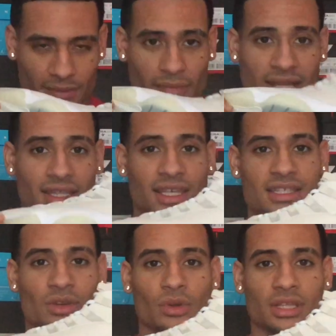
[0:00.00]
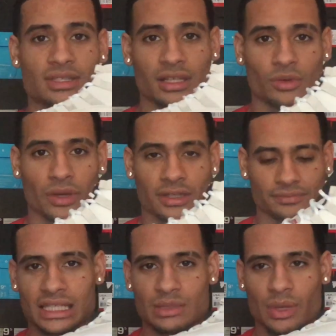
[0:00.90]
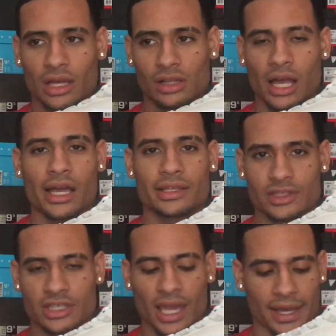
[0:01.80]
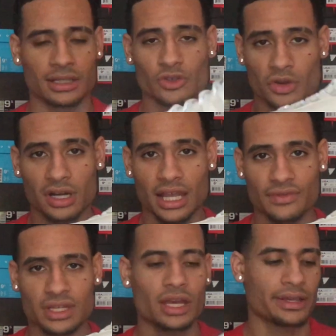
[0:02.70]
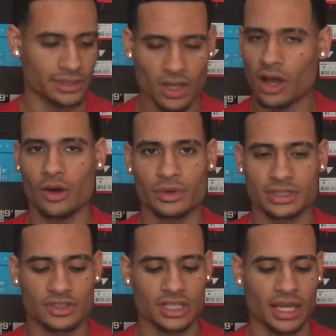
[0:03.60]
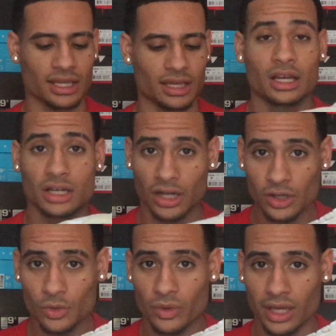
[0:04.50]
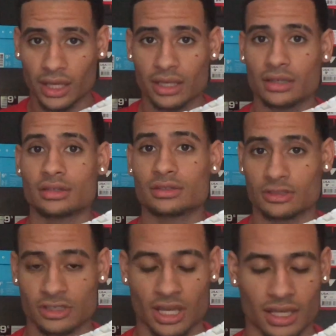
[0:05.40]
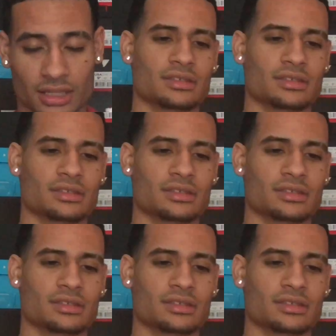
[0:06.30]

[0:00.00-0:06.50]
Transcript: My thing isn't with the silhouette. The smell, check. A Jordan 11, always a check. Colorway, check.